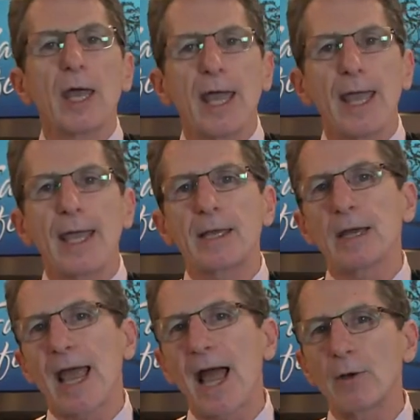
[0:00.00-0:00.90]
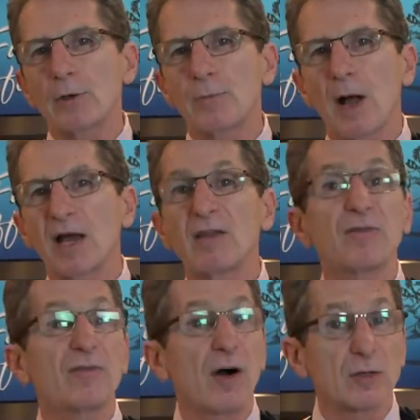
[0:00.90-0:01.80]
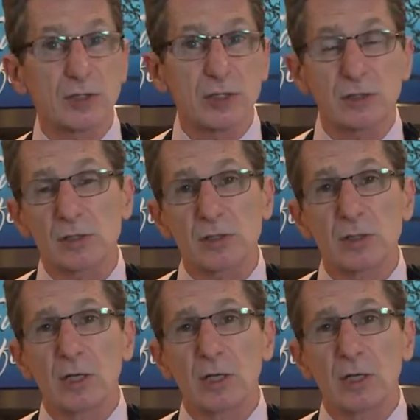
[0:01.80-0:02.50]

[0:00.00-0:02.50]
and how your body functions.